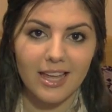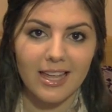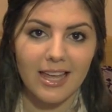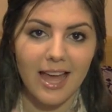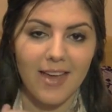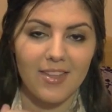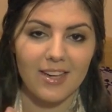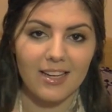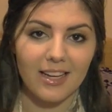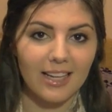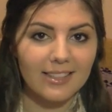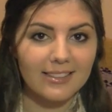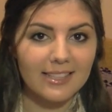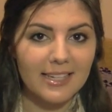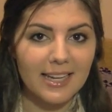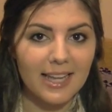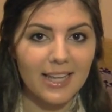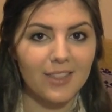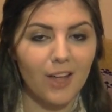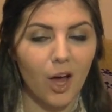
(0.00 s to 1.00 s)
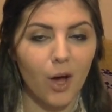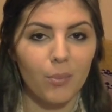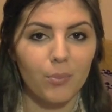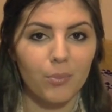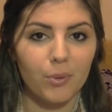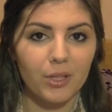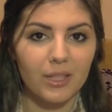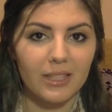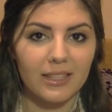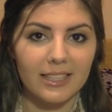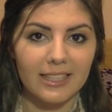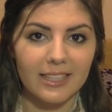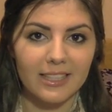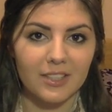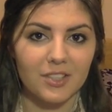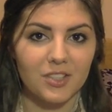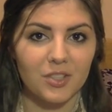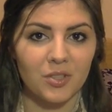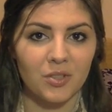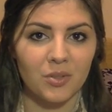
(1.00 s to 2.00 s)
and then underneath I'll put a
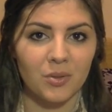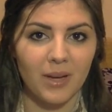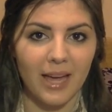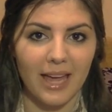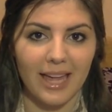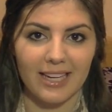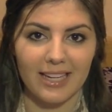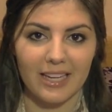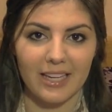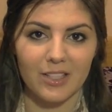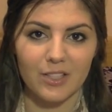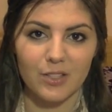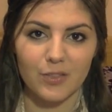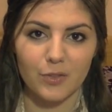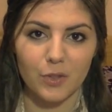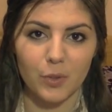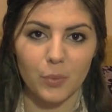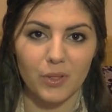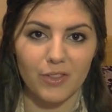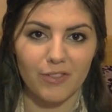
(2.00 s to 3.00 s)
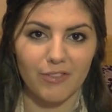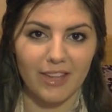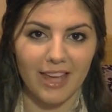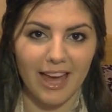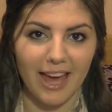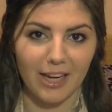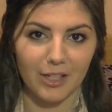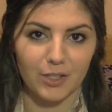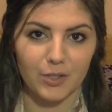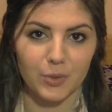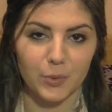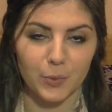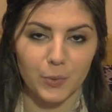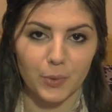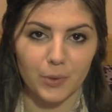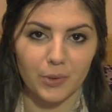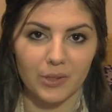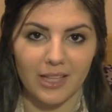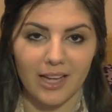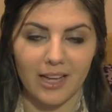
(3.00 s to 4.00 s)
link to an interview with the
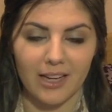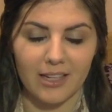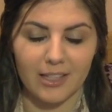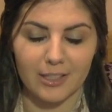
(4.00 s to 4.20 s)
actual